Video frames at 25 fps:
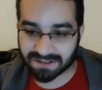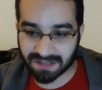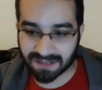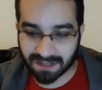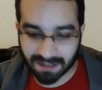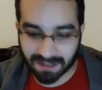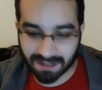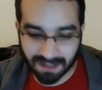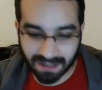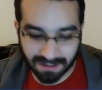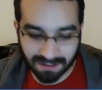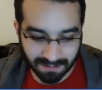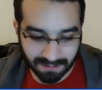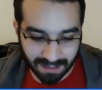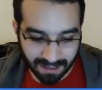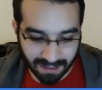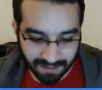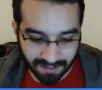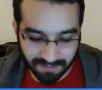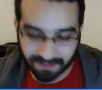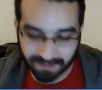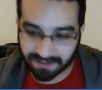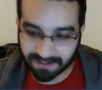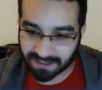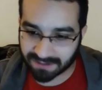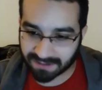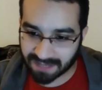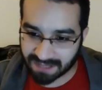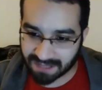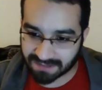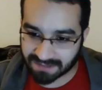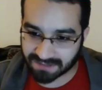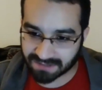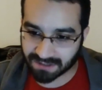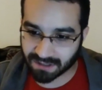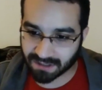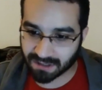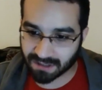it. And, and I think that
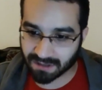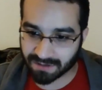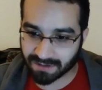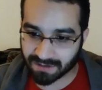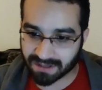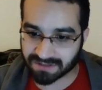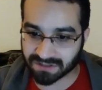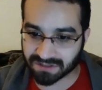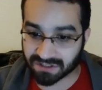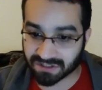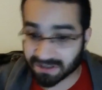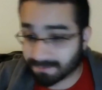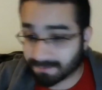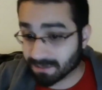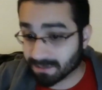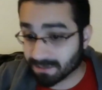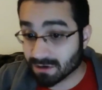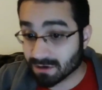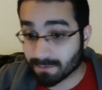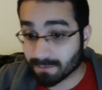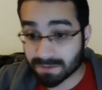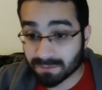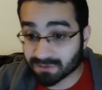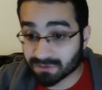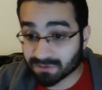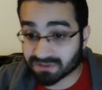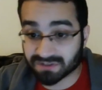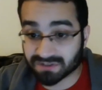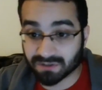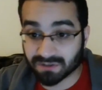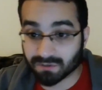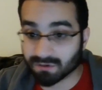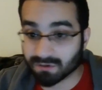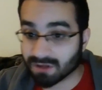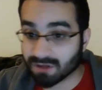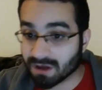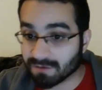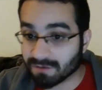that's the, that's the shift. But, you know, people
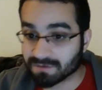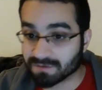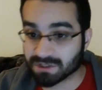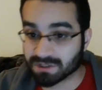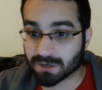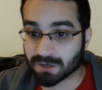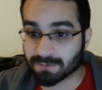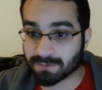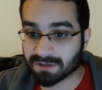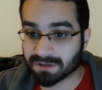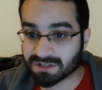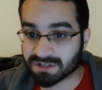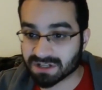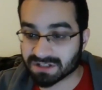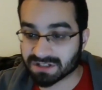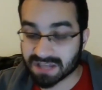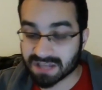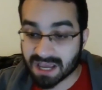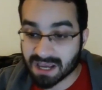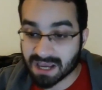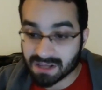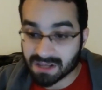still love J R P Gs.